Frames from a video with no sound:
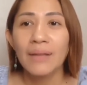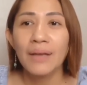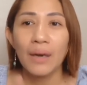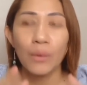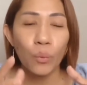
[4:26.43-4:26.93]

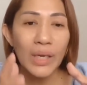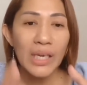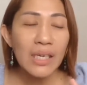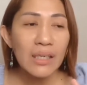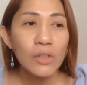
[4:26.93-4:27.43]
That
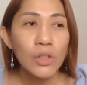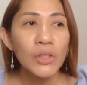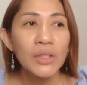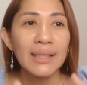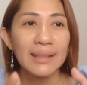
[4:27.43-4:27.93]
we
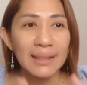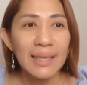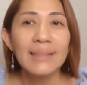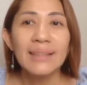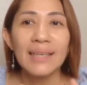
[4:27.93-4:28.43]
should not
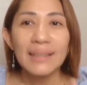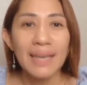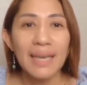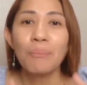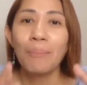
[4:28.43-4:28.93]
let a
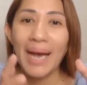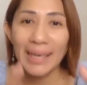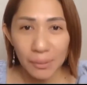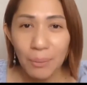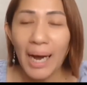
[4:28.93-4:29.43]
day
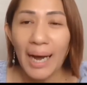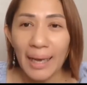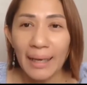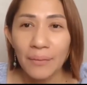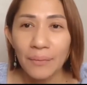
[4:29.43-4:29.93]
pass
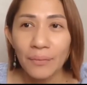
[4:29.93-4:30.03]
by